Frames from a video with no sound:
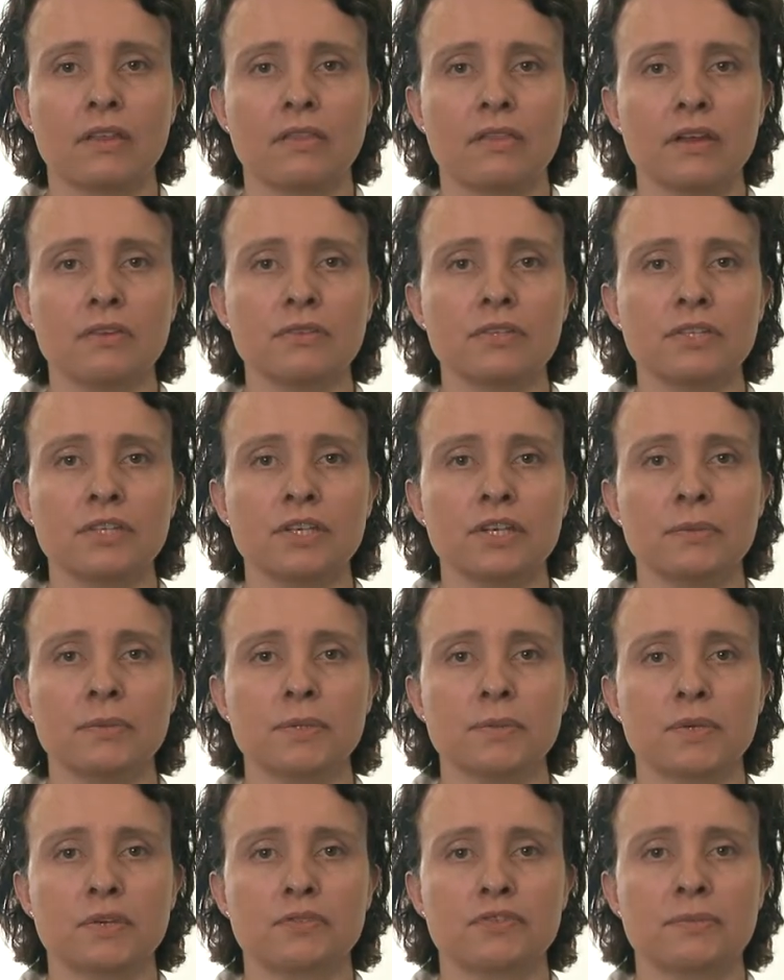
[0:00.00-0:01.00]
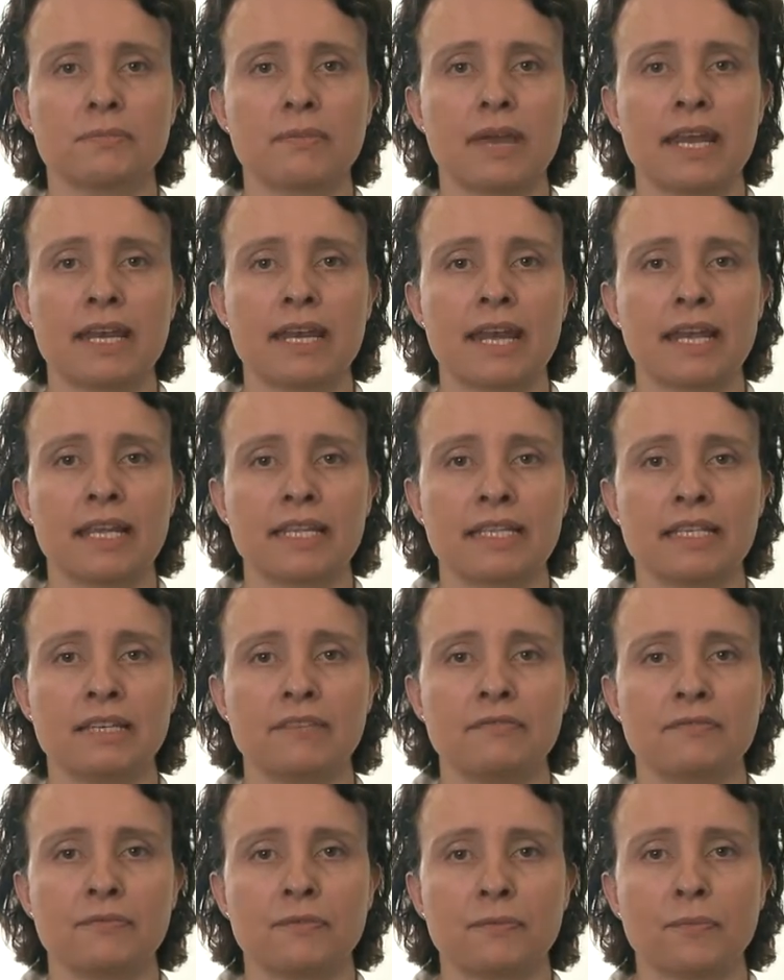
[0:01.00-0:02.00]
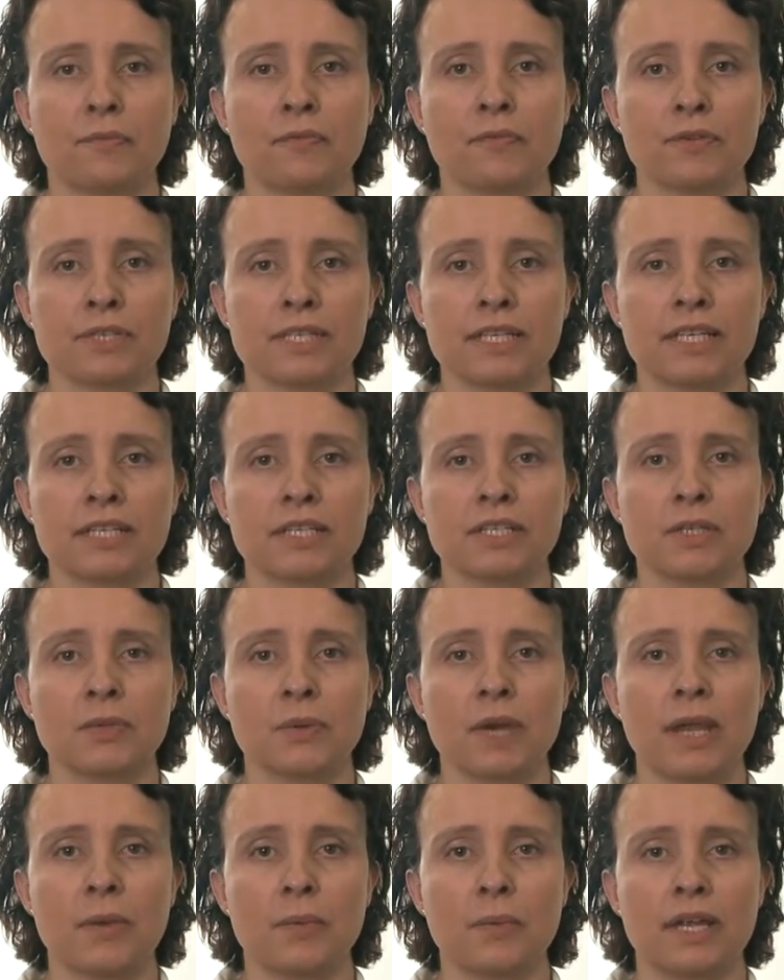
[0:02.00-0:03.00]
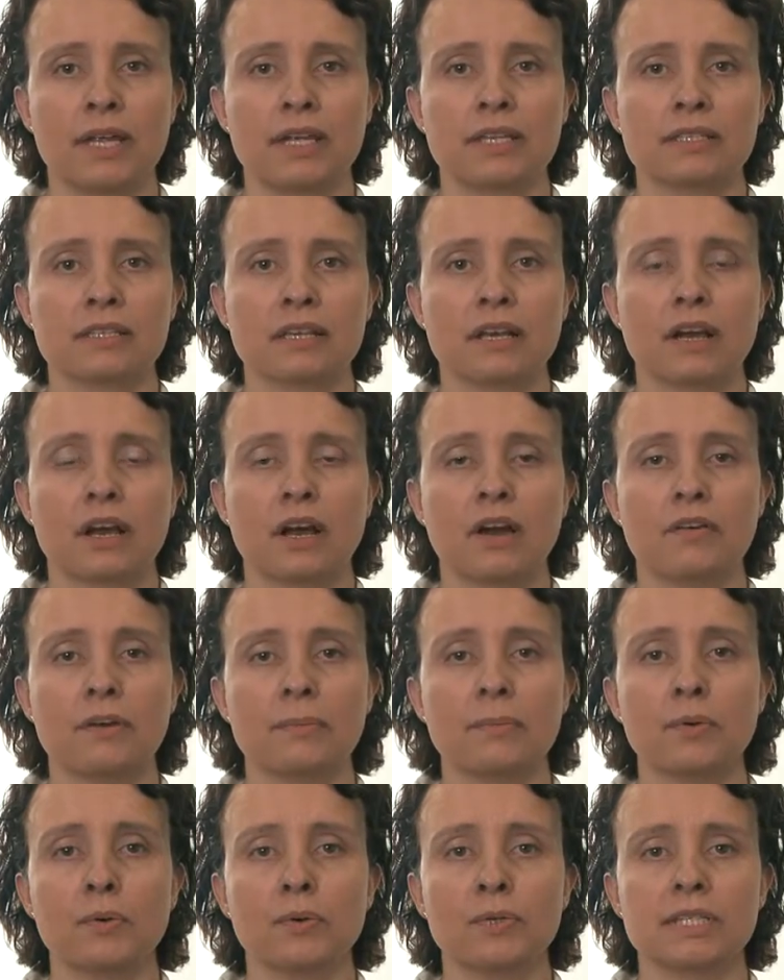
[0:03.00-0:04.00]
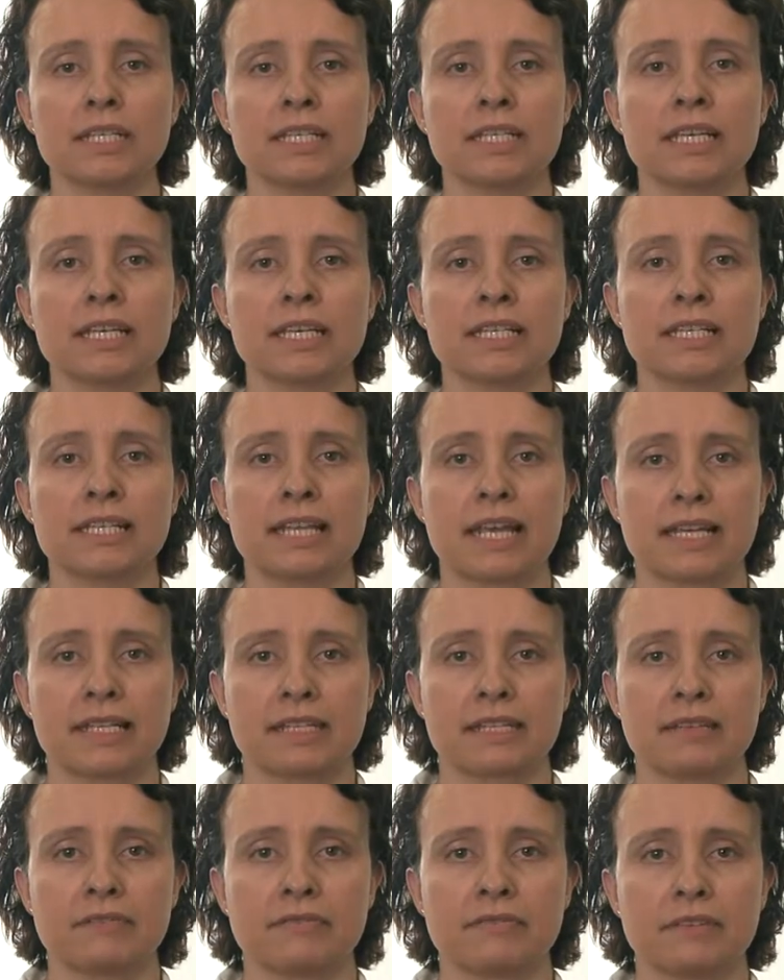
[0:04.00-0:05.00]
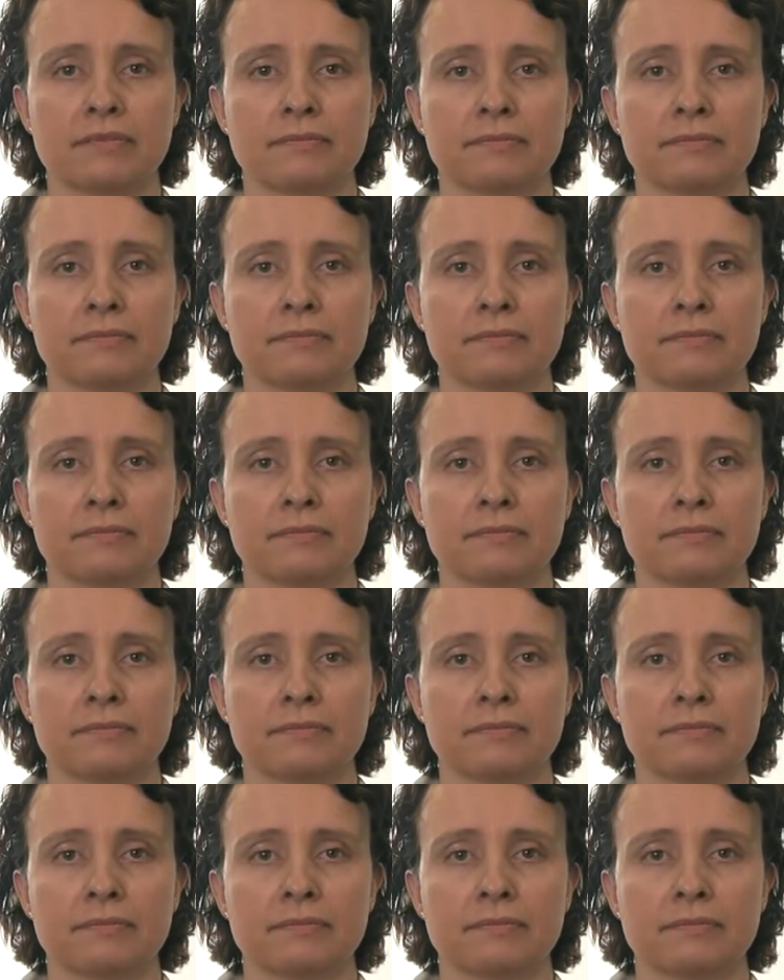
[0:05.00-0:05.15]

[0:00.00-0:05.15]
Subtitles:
Those tubes which remain negative for 6 to 8 weeks are reported as negative.